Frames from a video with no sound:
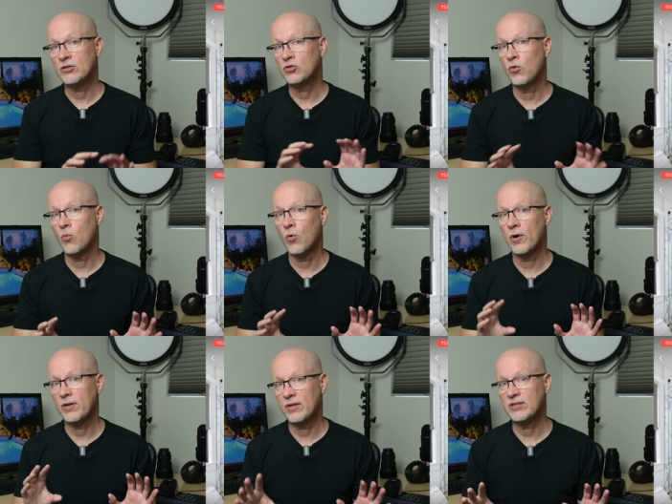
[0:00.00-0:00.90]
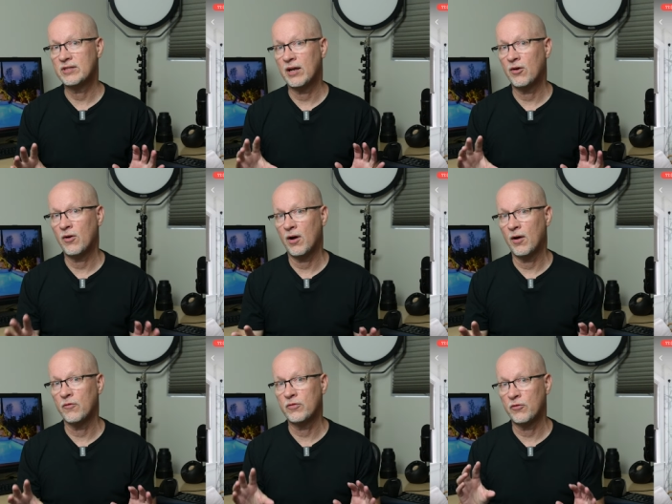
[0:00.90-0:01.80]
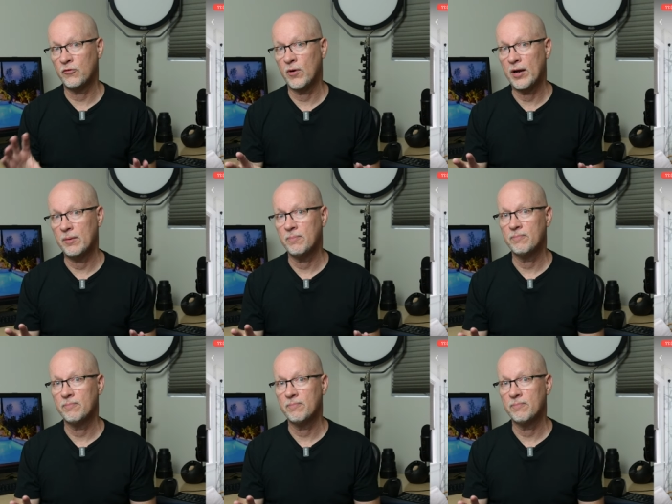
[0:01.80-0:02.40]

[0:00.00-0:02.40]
is toward the center of the frame.